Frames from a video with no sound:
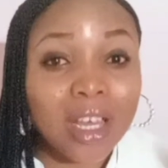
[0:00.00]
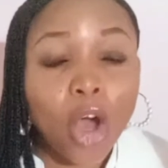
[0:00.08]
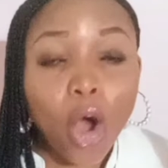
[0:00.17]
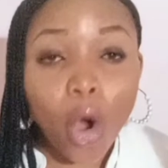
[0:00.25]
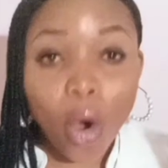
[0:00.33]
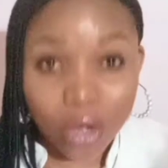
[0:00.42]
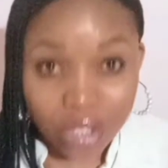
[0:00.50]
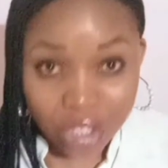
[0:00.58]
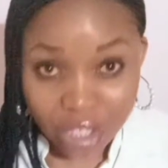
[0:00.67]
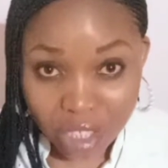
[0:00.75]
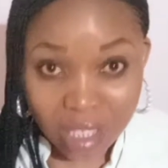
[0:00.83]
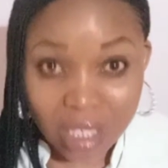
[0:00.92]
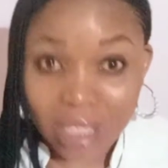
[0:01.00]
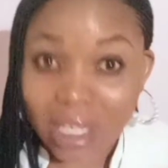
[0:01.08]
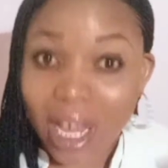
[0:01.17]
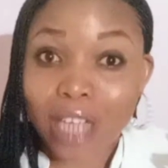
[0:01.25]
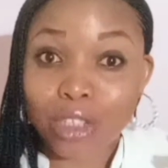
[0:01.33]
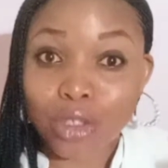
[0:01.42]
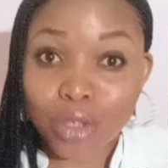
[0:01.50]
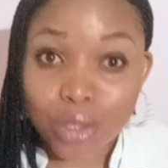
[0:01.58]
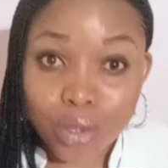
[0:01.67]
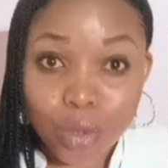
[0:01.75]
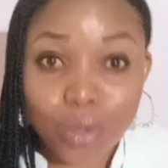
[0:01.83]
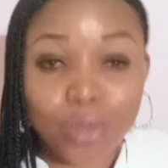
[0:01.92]
urges that are due
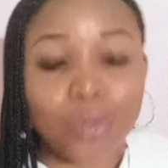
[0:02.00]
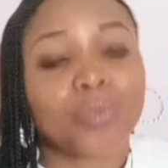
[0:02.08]
to